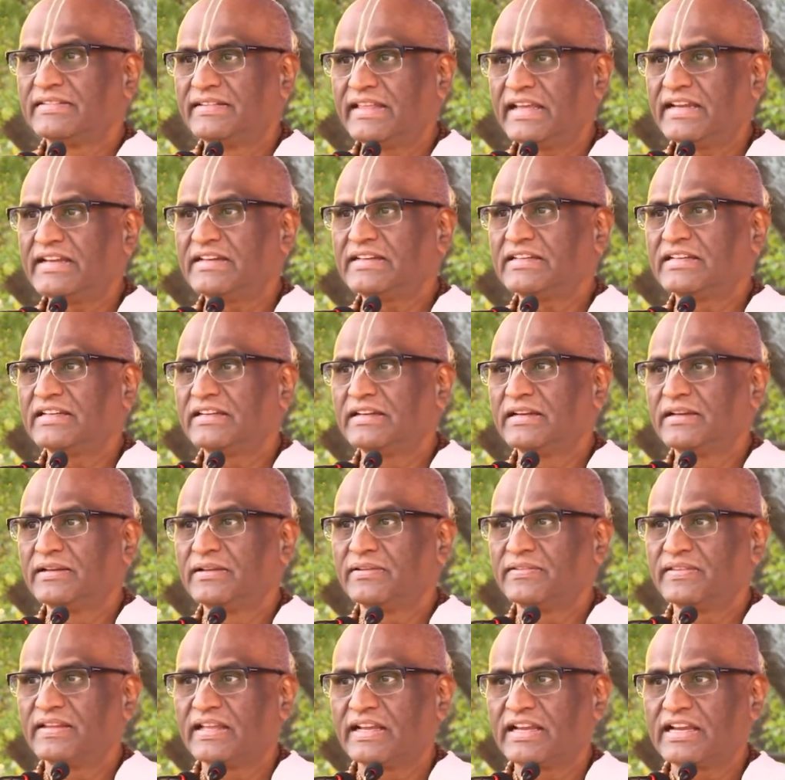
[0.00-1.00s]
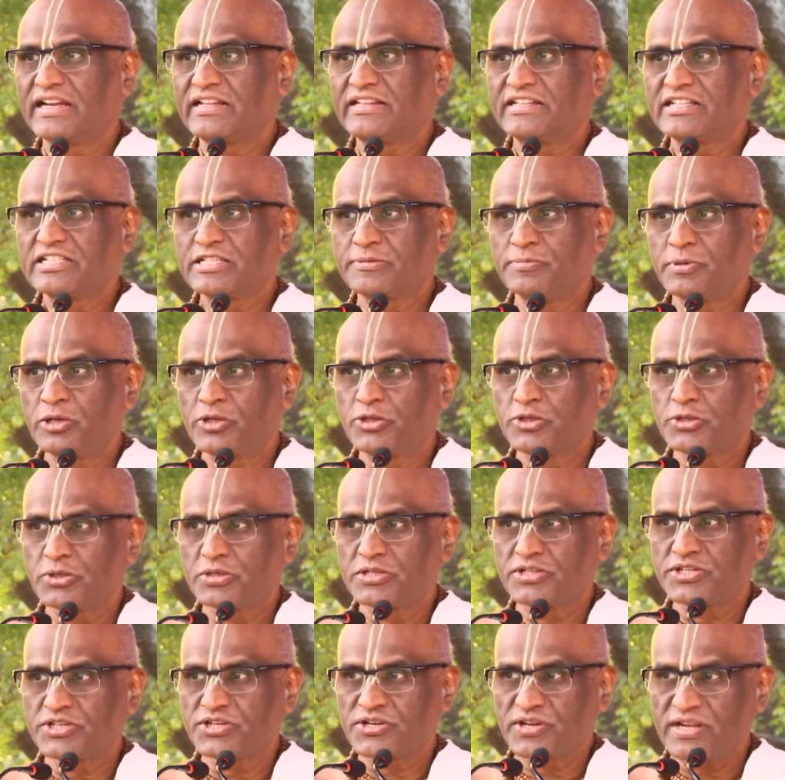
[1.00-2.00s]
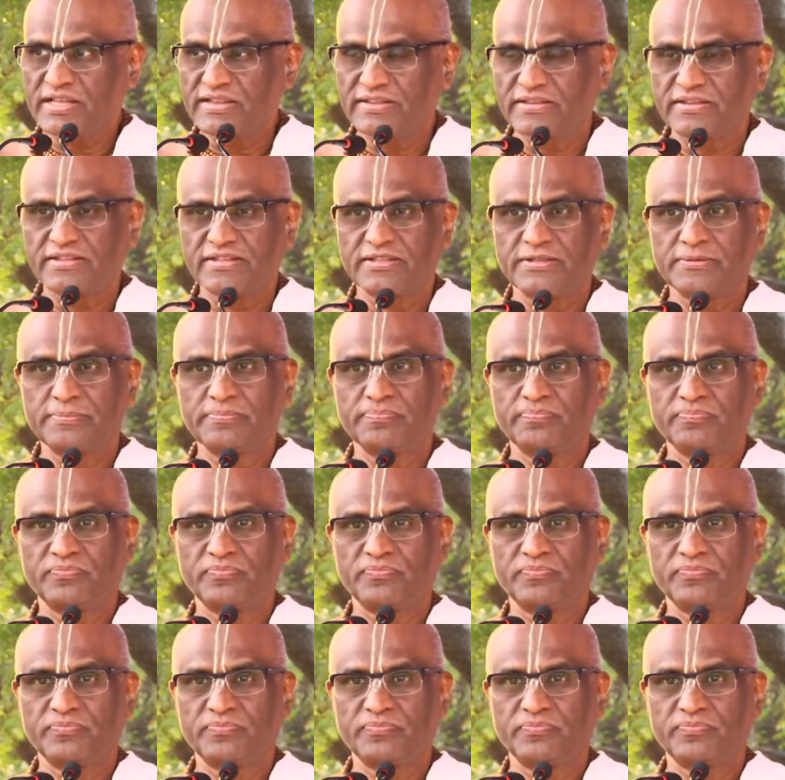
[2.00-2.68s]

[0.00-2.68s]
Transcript: then they get the spiritual strength.